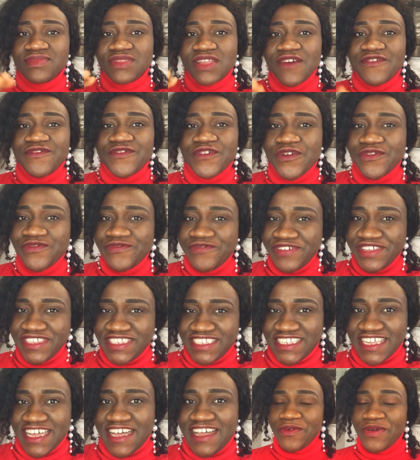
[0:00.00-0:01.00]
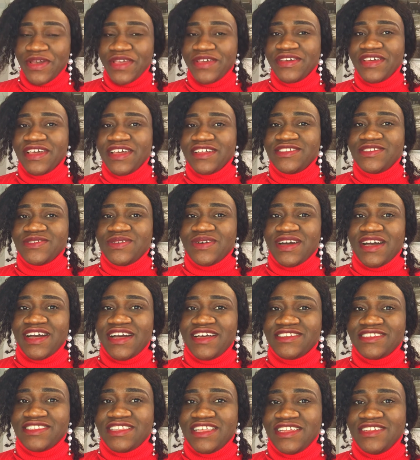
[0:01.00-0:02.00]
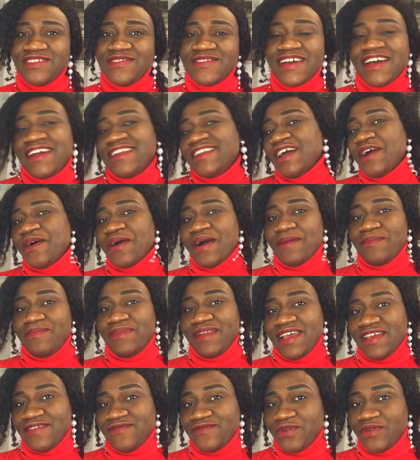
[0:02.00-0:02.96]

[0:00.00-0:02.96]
for visa when you get your CAS then you can now apply